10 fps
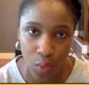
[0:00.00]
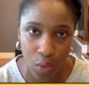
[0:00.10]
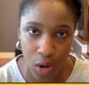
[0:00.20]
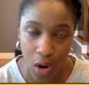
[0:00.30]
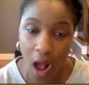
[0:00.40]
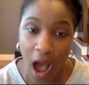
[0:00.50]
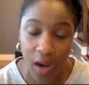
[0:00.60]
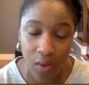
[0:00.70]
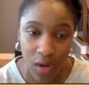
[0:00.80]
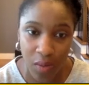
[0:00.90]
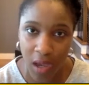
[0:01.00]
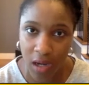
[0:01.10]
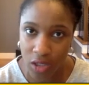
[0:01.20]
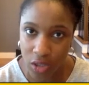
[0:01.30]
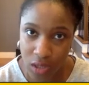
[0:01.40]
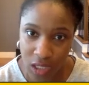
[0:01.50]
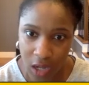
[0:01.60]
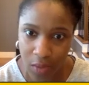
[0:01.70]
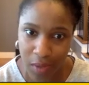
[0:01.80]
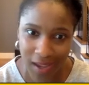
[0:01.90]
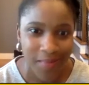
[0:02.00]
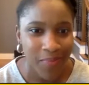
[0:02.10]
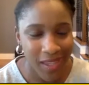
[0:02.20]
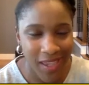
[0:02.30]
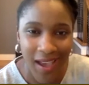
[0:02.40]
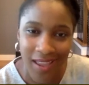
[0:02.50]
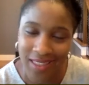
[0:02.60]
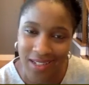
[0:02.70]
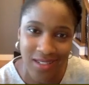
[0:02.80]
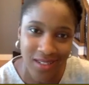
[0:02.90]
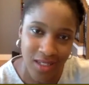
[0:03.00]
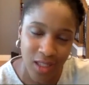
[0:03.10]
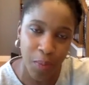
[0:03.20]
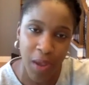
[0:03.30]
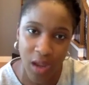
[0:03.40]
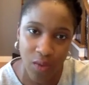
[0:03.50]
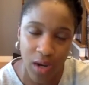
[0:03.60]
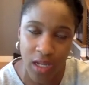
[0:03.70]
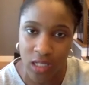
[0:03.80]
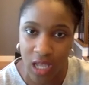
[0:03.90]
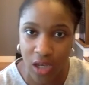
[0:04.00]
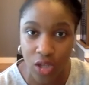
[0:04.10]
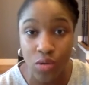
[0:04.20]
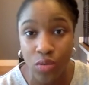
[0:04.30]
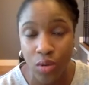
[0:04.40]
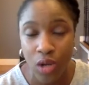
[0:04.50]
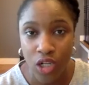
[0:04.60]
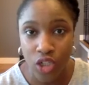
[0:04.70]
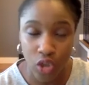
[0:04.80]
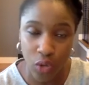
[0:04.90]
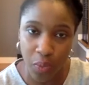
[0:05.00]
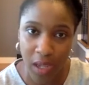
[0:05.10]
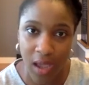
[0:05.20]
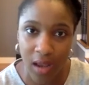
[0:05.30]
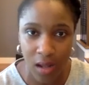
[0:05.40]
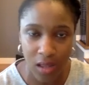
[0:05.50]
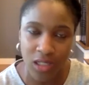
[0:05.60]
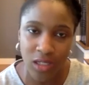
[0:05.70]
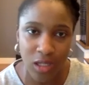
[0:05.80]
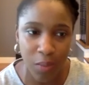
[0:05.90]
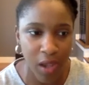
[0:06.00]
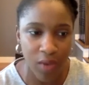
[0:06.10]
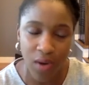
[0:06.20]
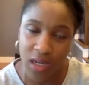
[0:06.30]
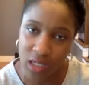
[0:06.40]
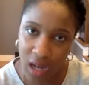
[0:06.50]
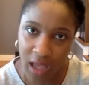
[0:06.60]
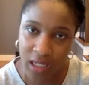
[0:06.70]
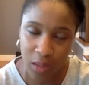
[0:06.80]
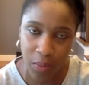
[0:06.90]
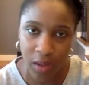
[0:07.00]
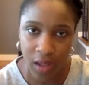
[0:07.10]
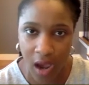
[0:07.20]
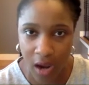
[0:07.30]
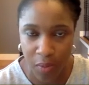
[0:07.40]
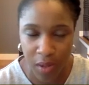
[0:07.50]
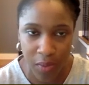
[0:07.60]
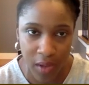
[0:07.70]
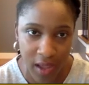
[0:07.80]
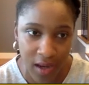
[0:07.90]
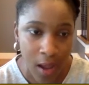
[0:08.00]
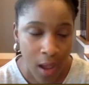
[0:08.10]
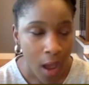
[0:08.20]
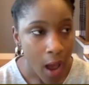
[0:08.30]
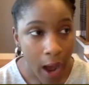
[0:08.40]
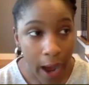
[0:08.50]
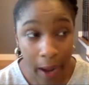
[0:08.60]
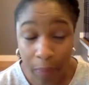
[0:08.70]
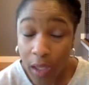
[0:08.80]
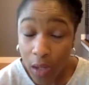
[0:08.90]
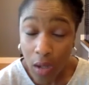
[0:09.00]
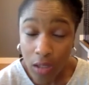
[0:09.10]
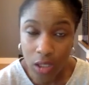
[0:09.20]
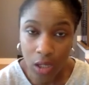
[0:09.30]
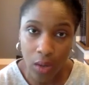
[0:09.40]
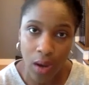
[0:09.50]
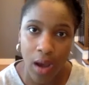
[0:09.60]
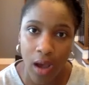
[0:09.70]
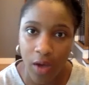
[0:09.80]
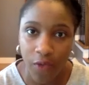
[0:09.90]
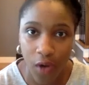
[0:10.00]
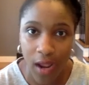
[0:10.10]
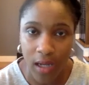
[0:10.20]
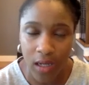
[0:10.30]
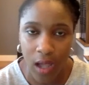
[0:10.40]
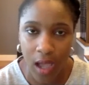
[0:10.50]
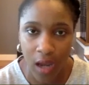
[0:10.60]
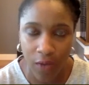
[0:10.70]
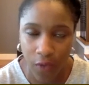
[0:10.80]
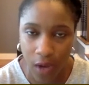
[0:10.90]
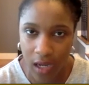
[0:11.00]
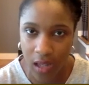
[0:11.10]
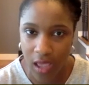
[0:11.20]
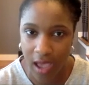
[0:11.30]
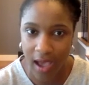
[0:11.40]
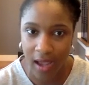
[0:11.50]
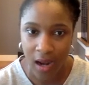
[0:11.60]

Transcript: were hiring managers tell me, yeah, this is the pay range that you should be in. This is the pay range that I typically hire people in. And also a friend. I had a friend that